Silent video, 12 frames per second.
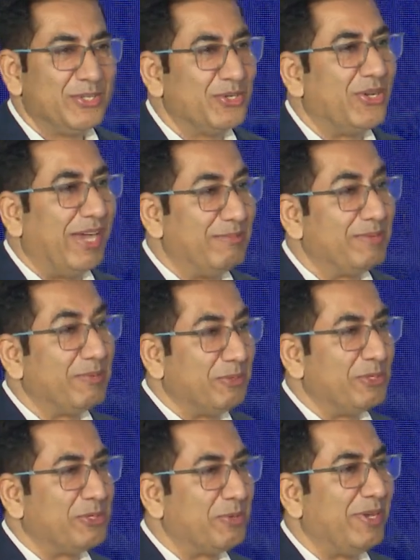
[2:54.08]
So I'm
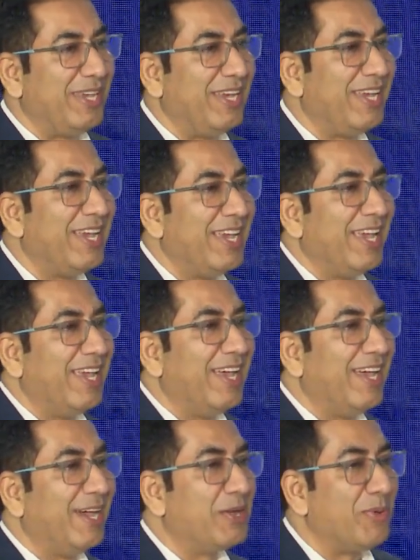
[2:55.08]
supposed to be
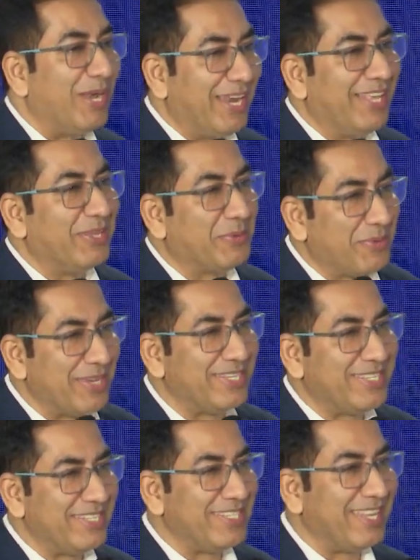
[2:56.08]
quelling the
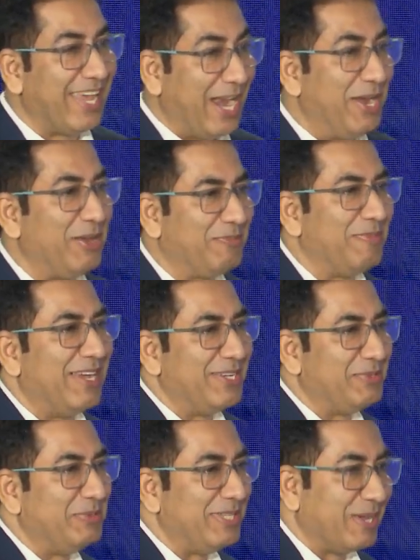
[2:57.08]
questions at the end of my
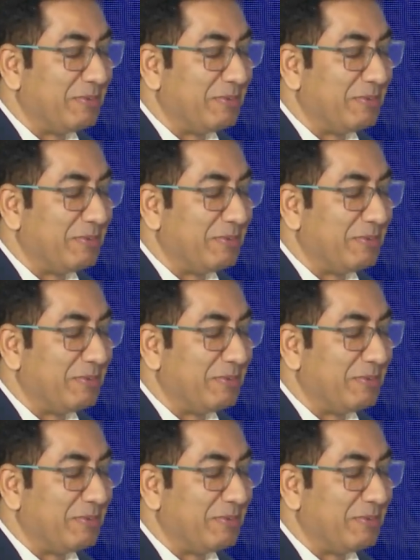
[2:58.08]
speech.